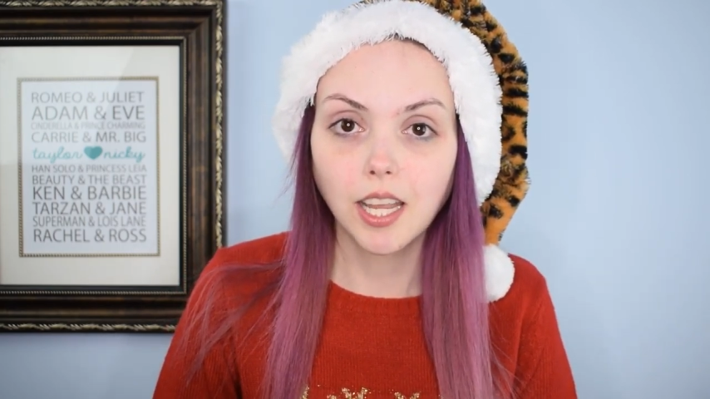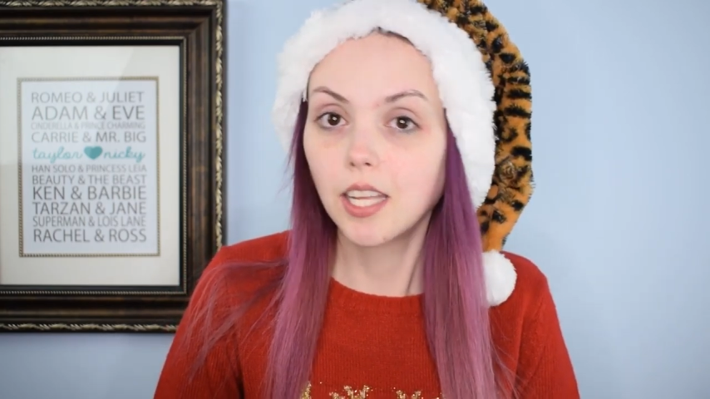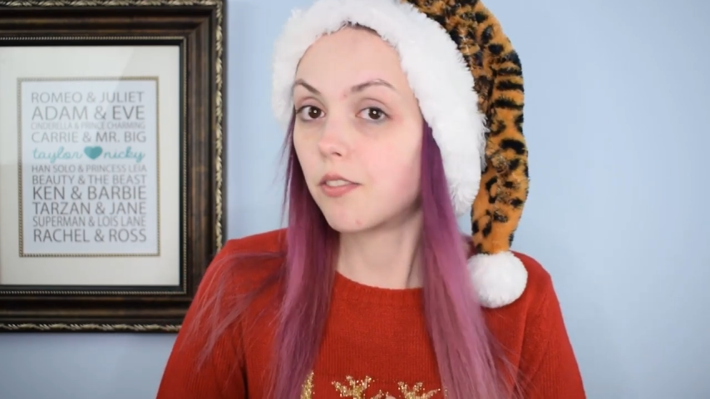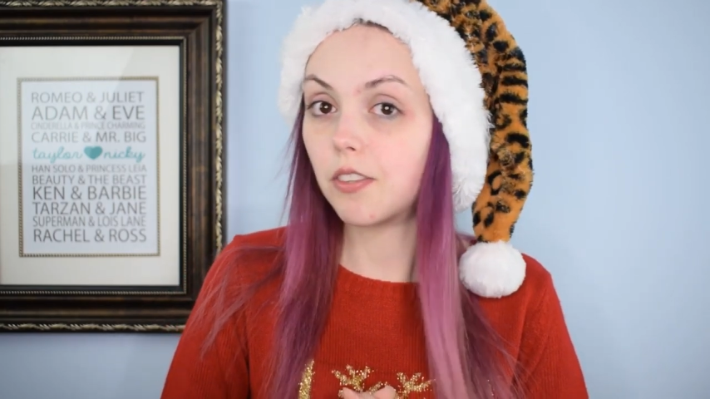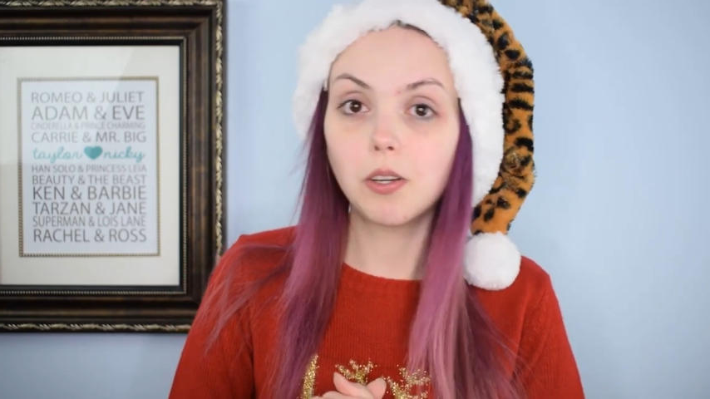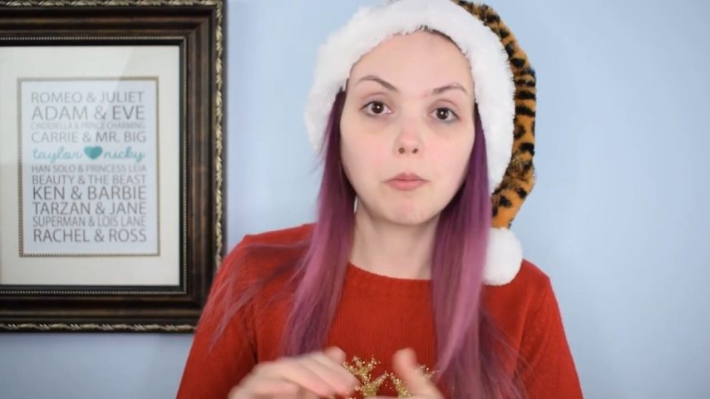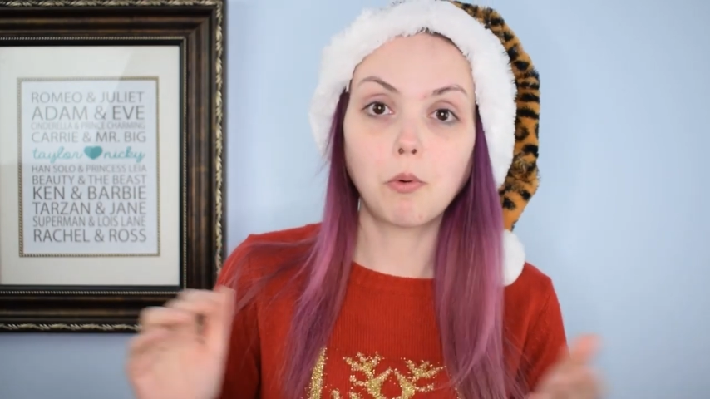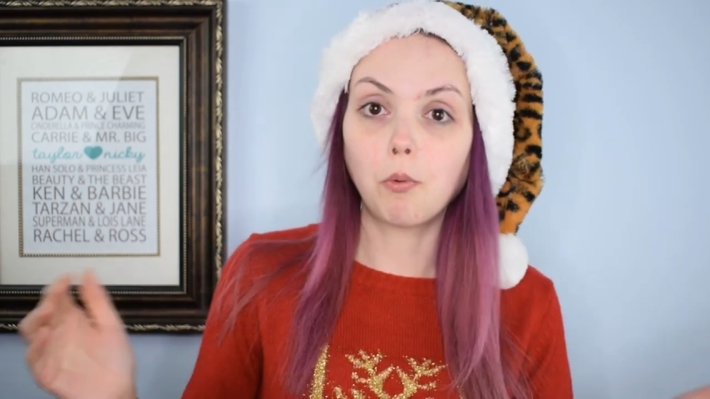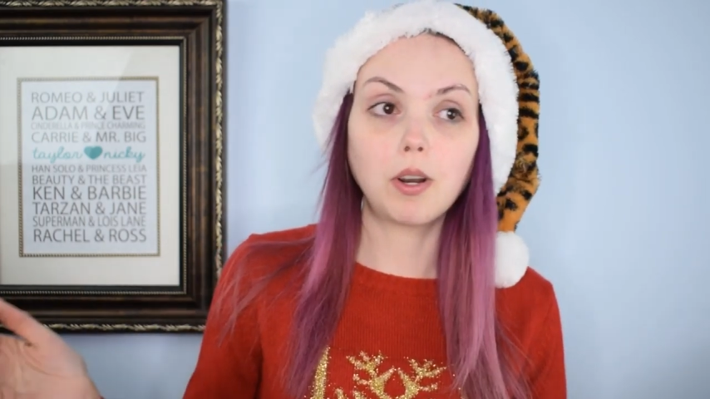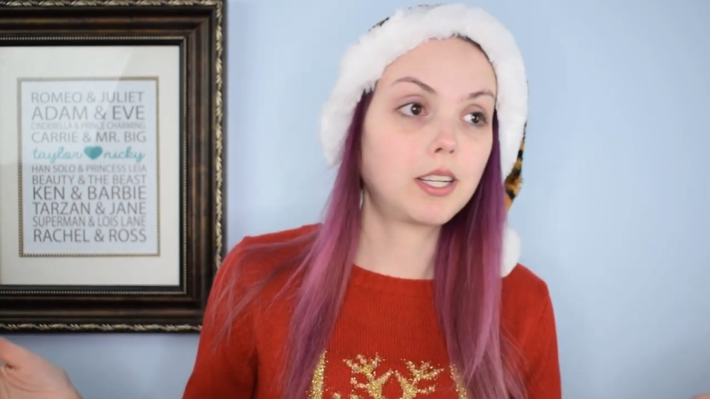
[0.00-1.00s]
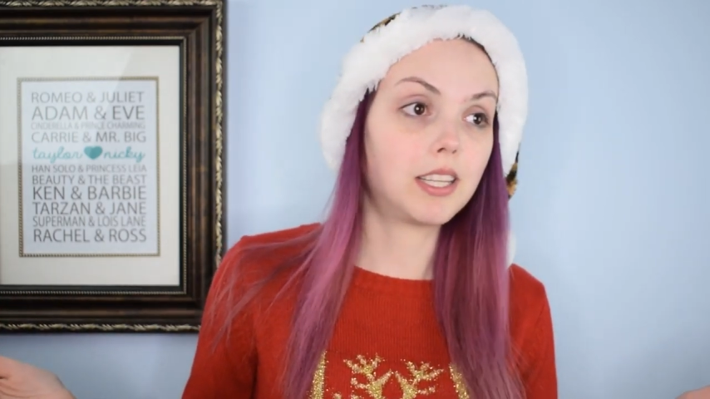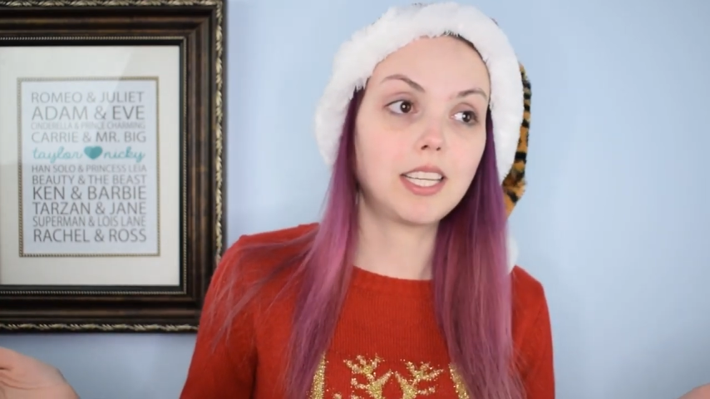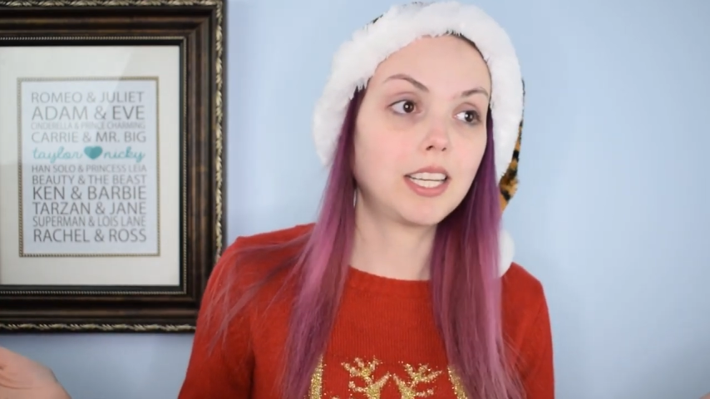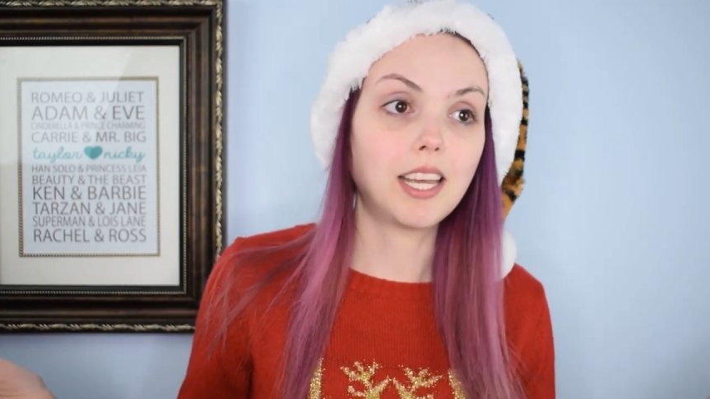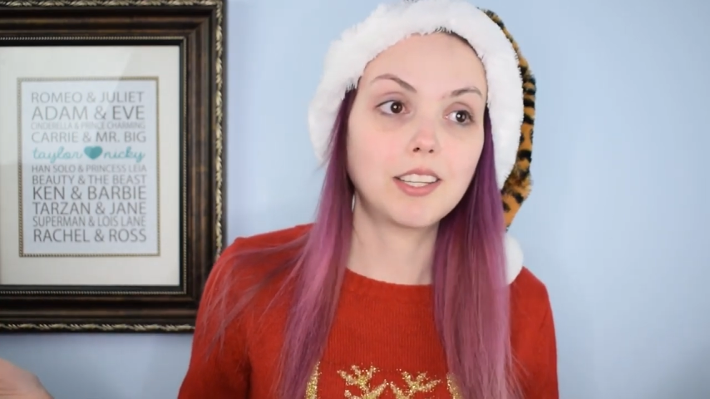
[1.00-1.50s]
and film what
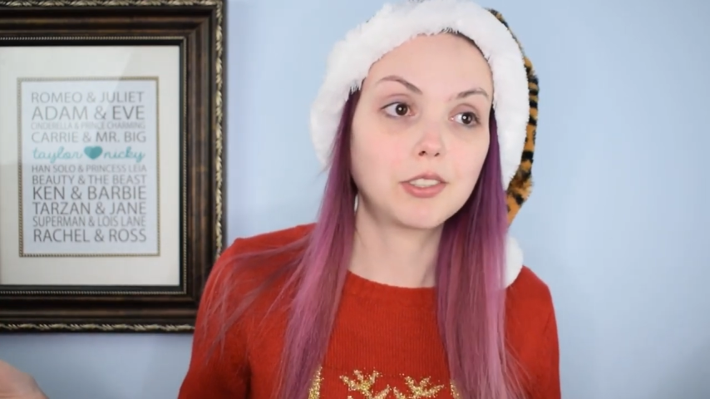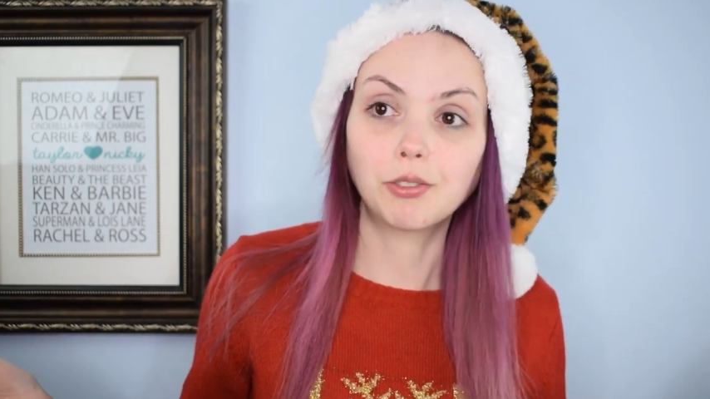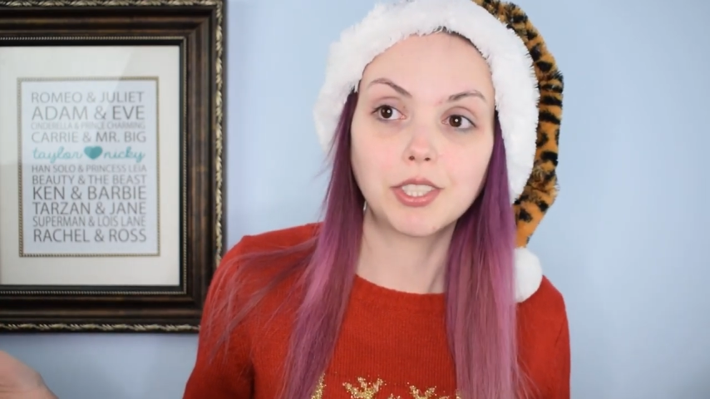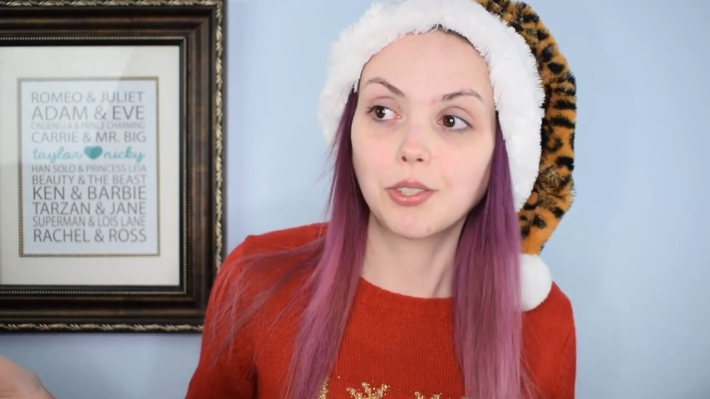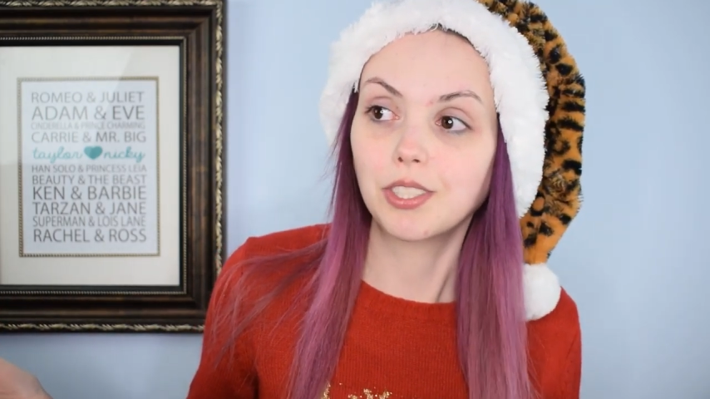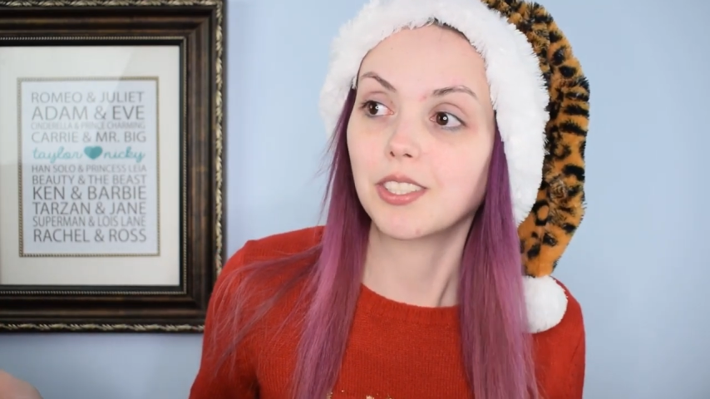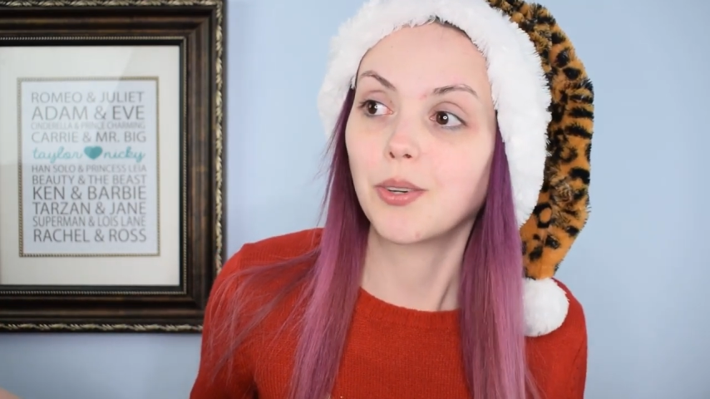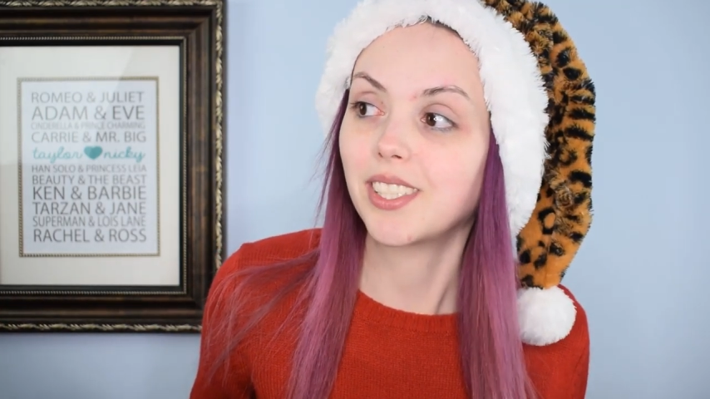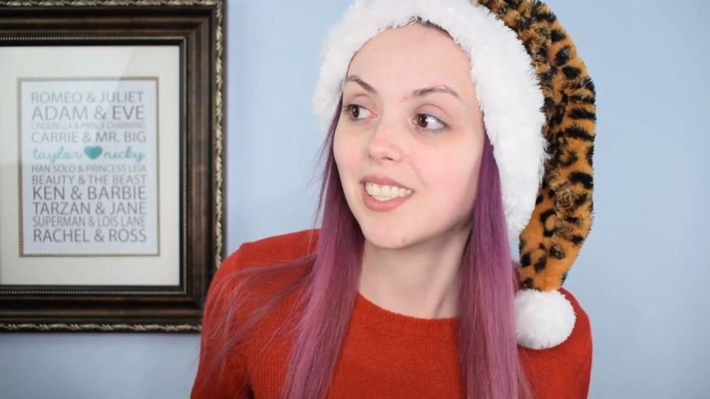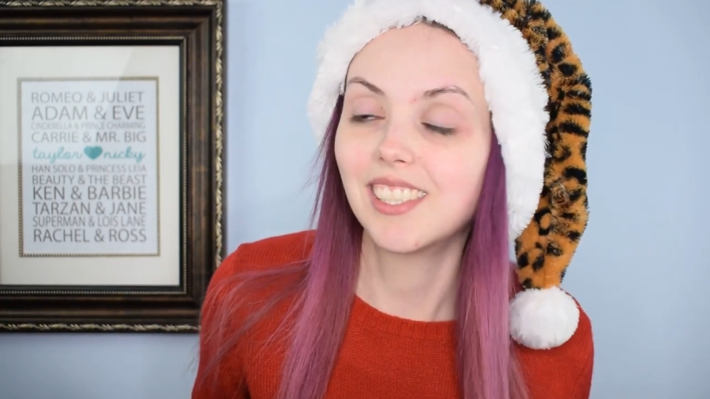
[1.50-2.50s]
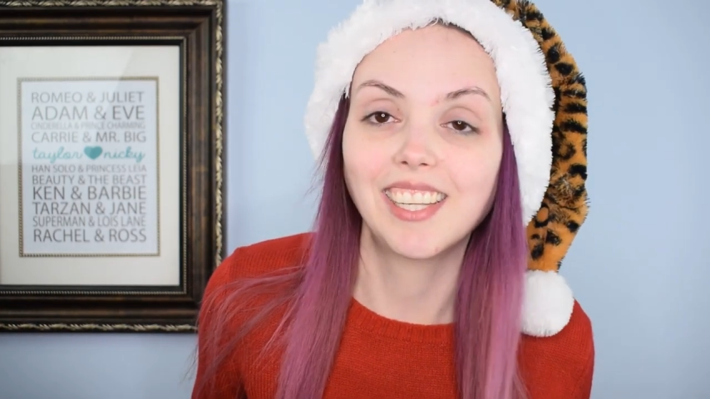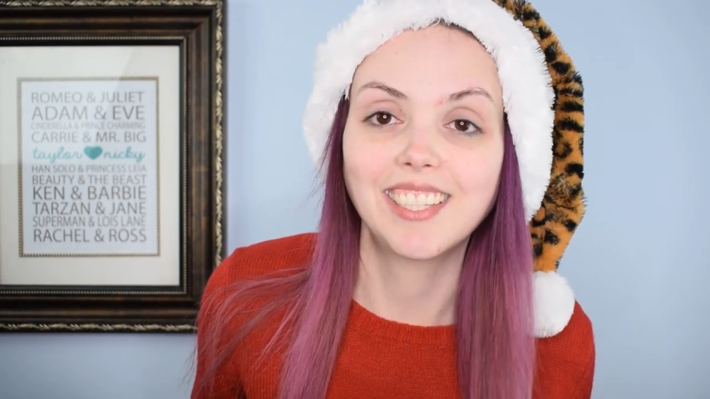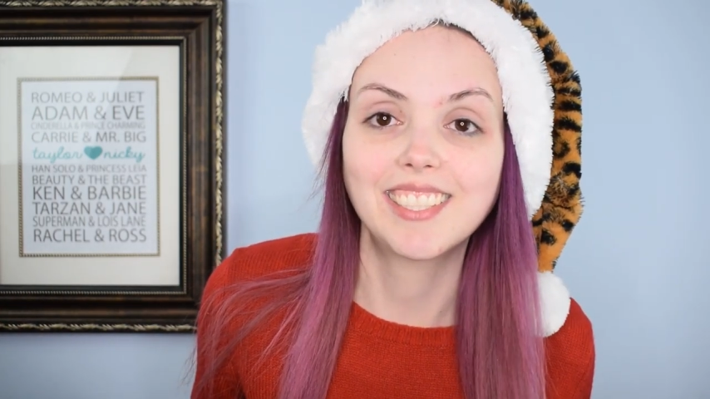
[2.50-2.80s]
the end result is going to look like.